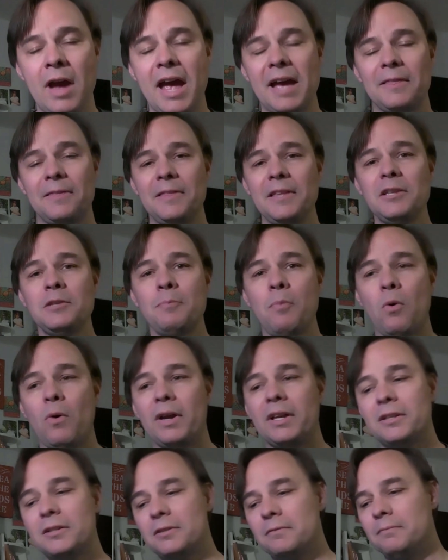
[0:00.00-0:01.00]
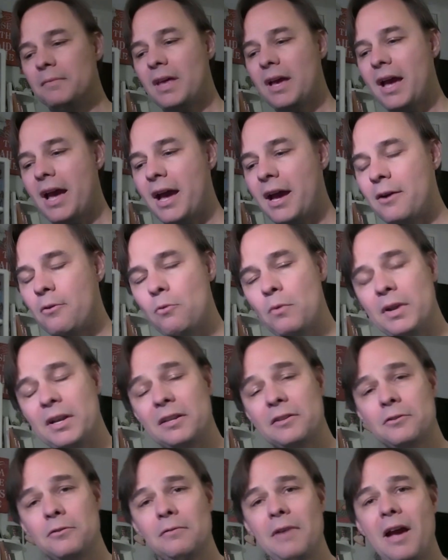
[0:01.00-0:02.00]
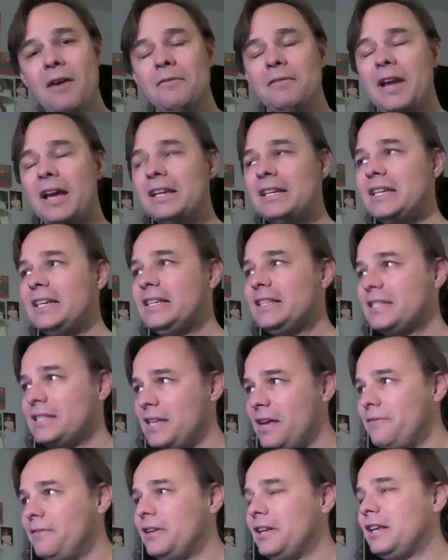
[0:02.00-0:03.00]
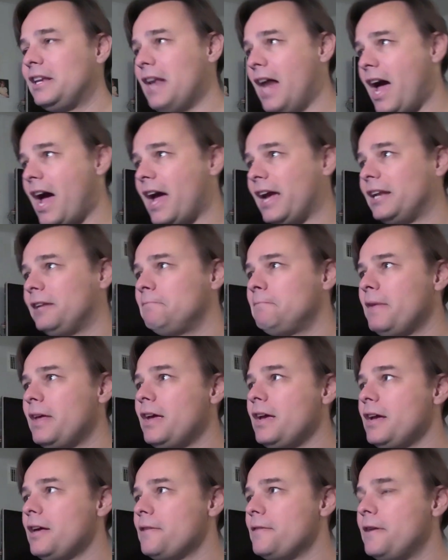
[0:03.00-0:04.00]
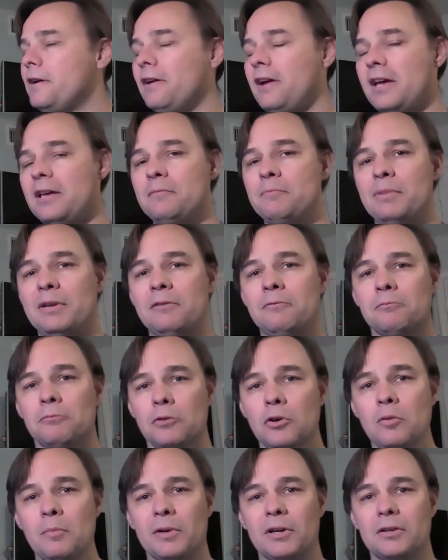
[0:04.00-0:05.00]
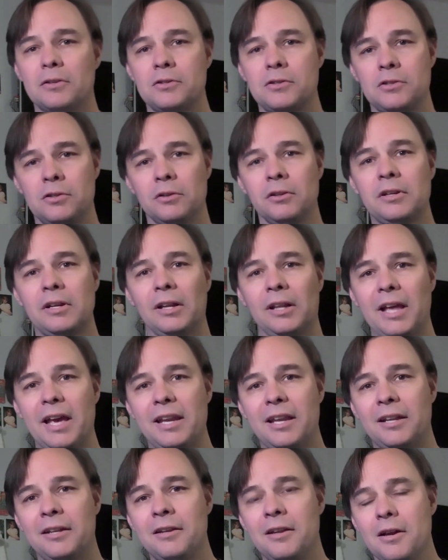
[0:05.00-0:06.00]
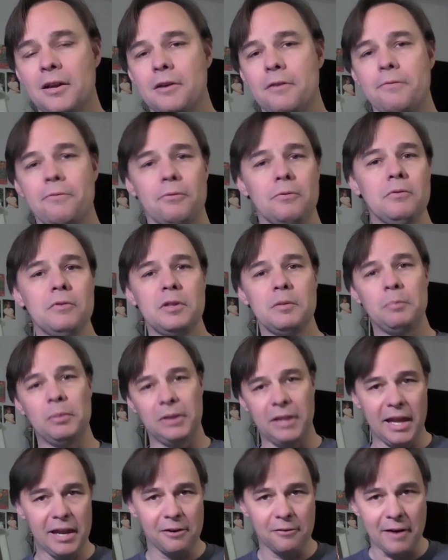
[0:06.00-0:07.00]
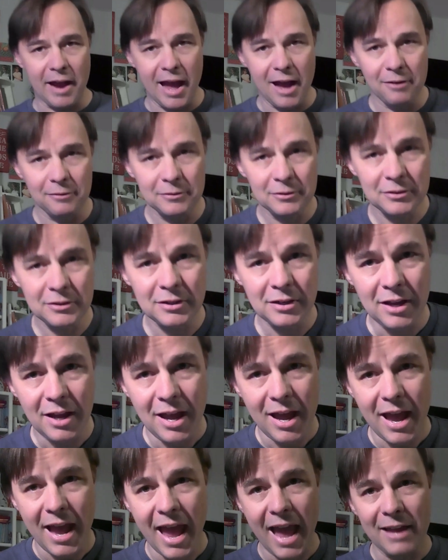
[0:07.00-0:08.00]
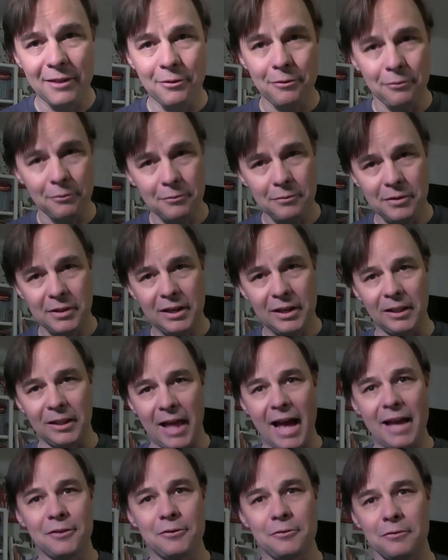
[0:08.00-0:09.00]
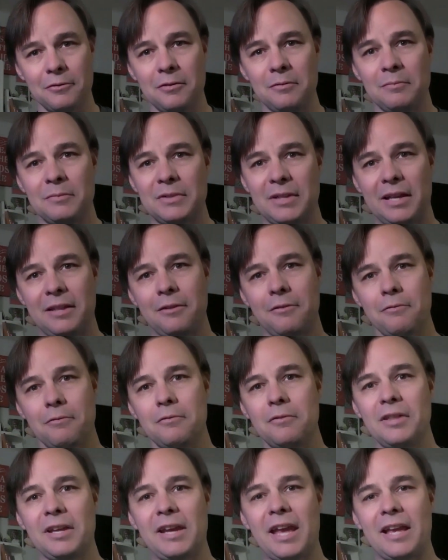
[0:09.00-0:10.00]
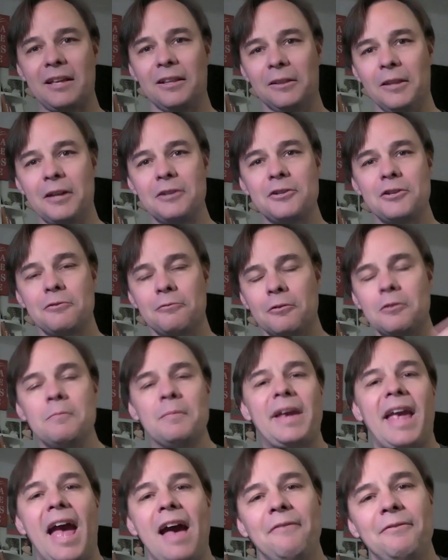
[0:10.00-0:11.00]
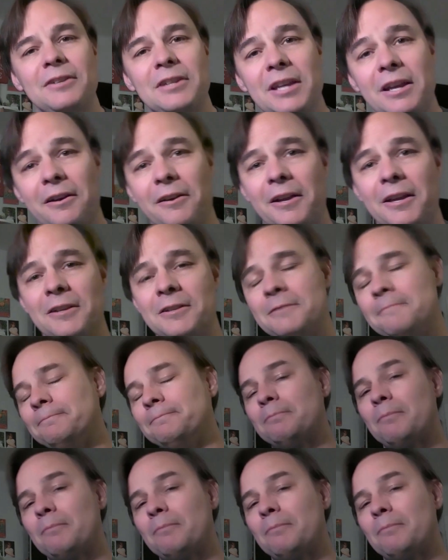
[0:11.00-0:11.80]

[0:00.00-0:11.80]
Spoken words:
at this point, when it's around 1979, there had been rumors circulating through the playgrounds and through the classrooms and through the lunchroom cafeterias.